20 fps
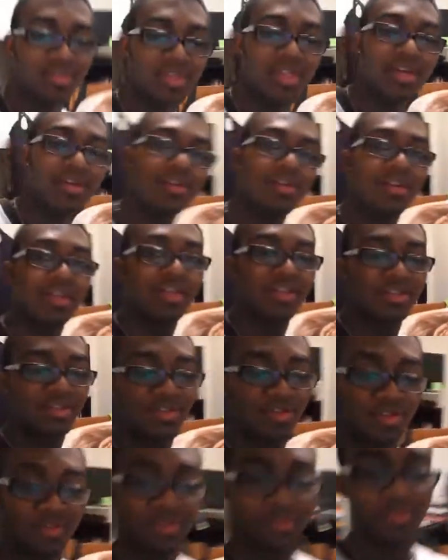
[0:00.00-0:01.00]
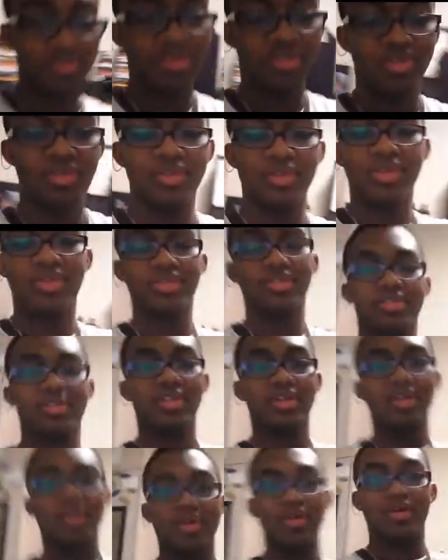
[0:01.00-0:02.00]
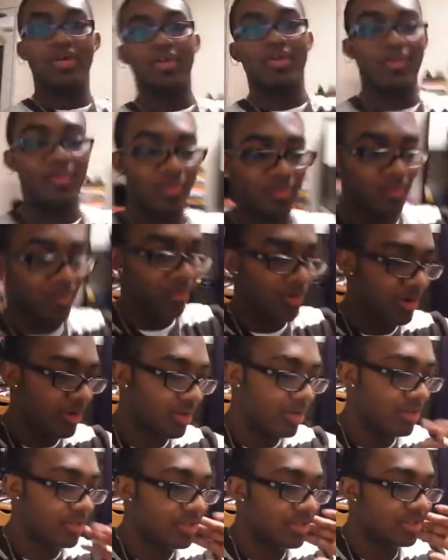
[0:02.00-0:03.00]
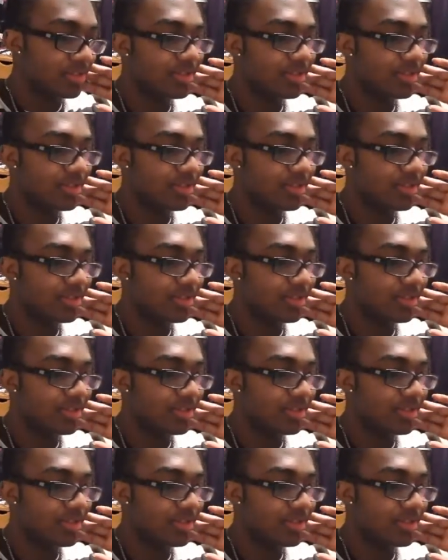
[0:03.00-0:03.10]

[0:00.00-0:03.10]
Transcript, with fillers: The internet hooked me to this word